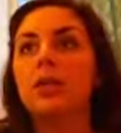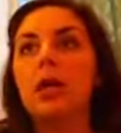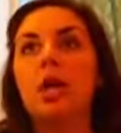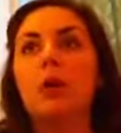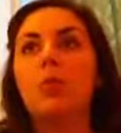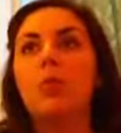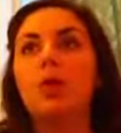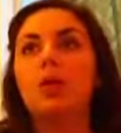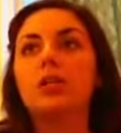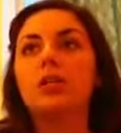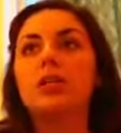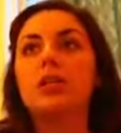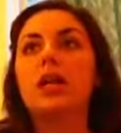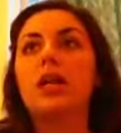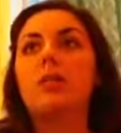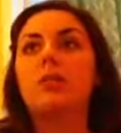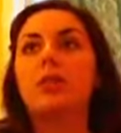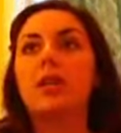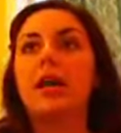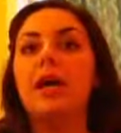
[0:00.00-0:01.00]
I worked a
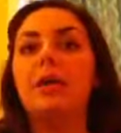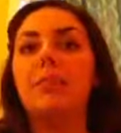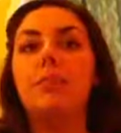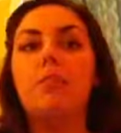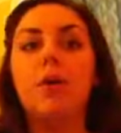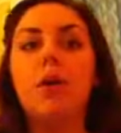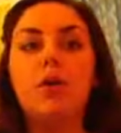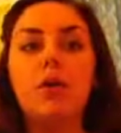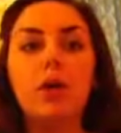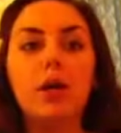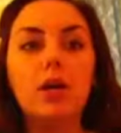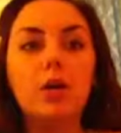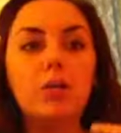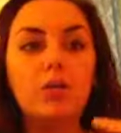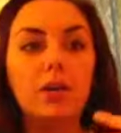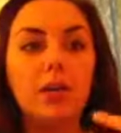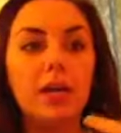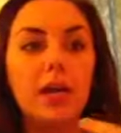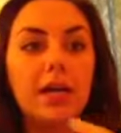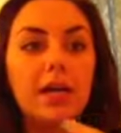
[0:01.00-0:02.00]
lot with
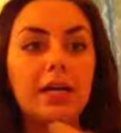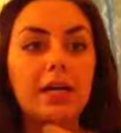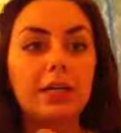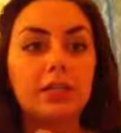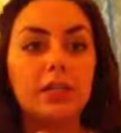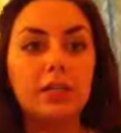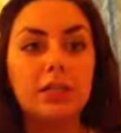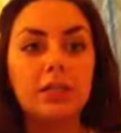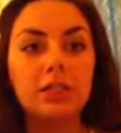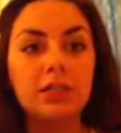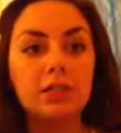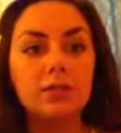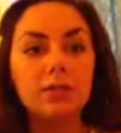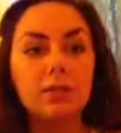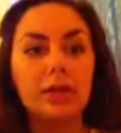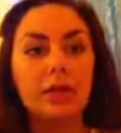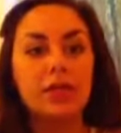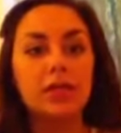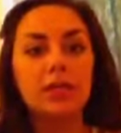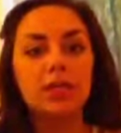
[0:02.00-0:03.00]
Edmodo and Iron in
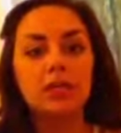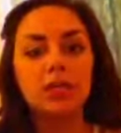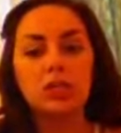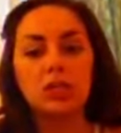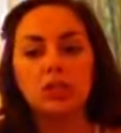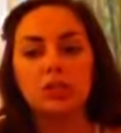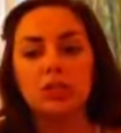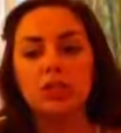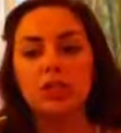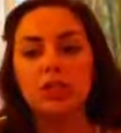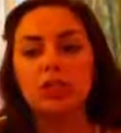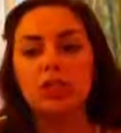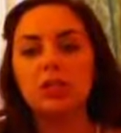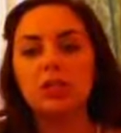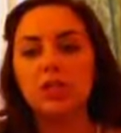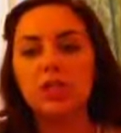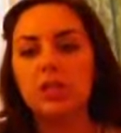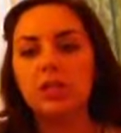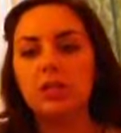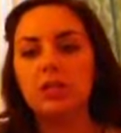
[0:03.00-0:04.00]
my student
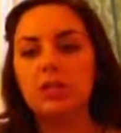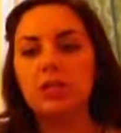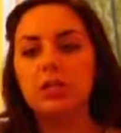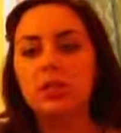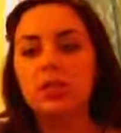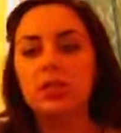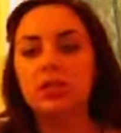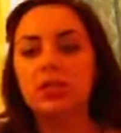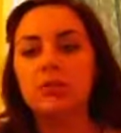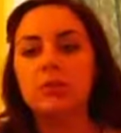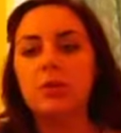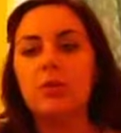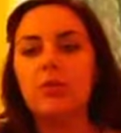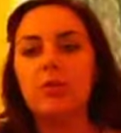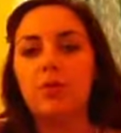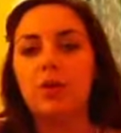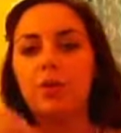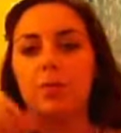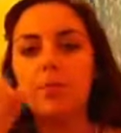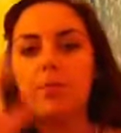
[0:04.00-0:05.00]
teaching, so maybe if
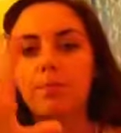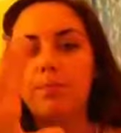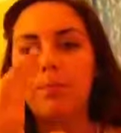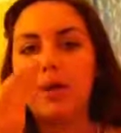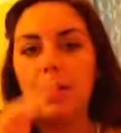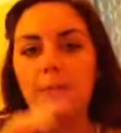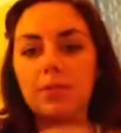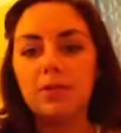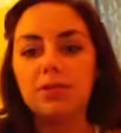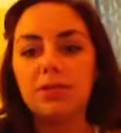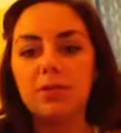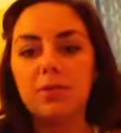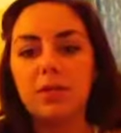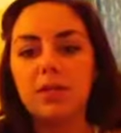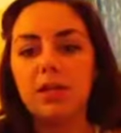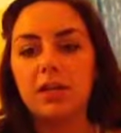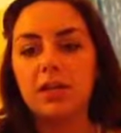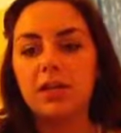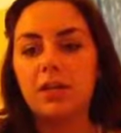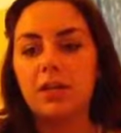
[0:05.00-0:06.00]
we could pepper some of
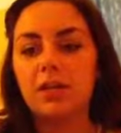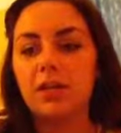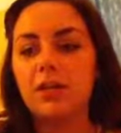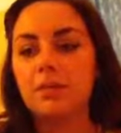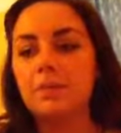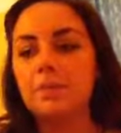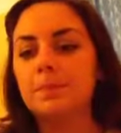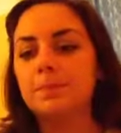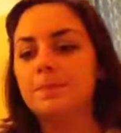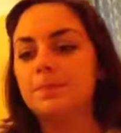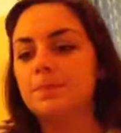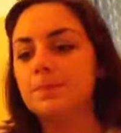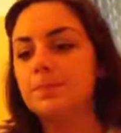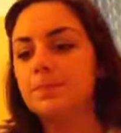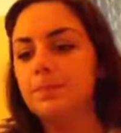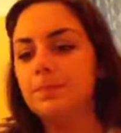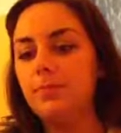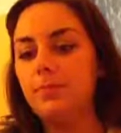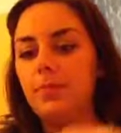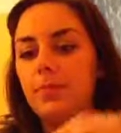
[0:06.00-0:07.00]
that in there.
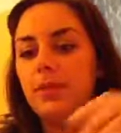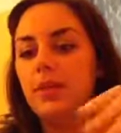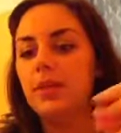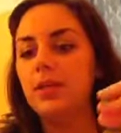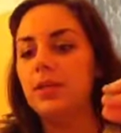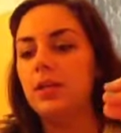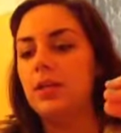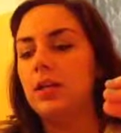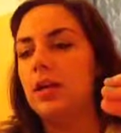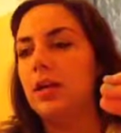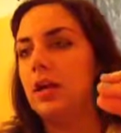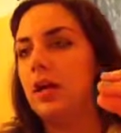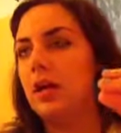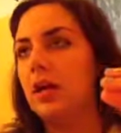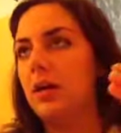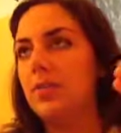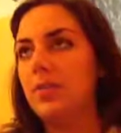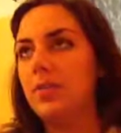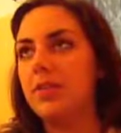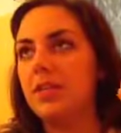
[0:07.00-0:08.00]

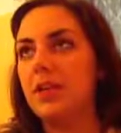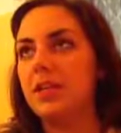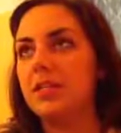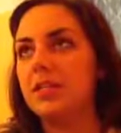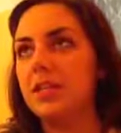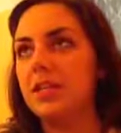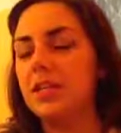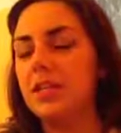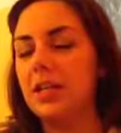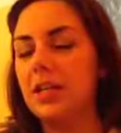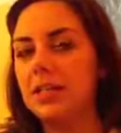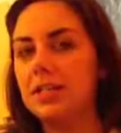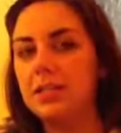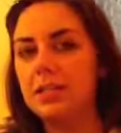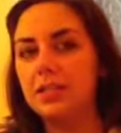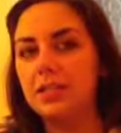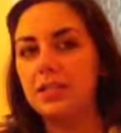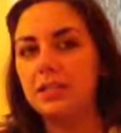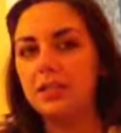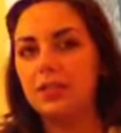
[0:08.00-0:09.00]
Thoughts on
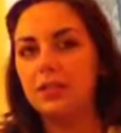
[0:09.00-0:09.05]
class